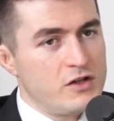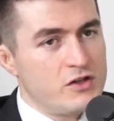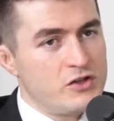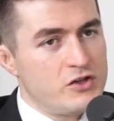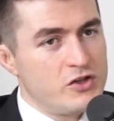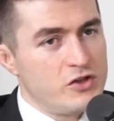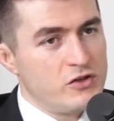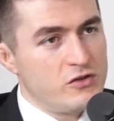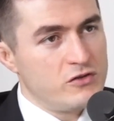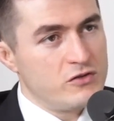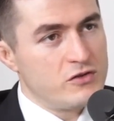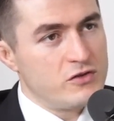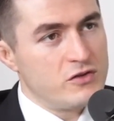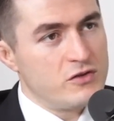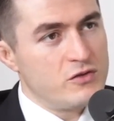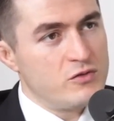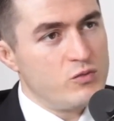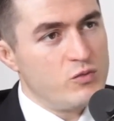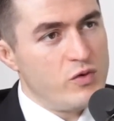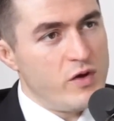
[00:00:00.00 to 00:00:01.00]

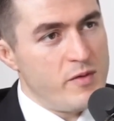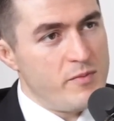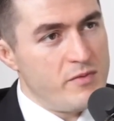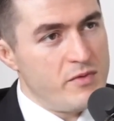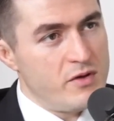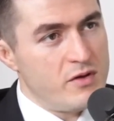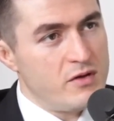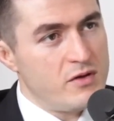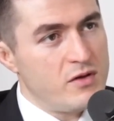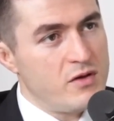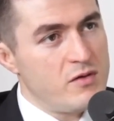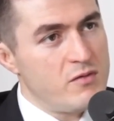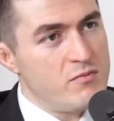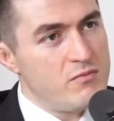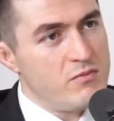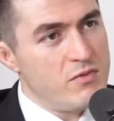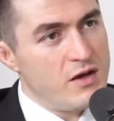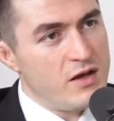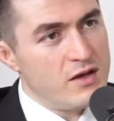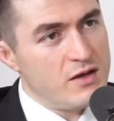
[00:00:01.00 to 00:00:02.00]
children, women,
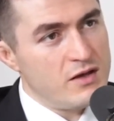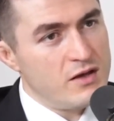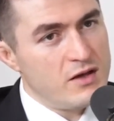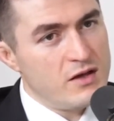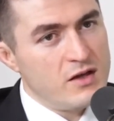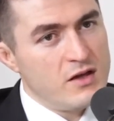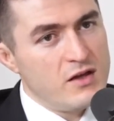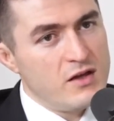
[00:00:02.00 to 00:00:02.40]
men,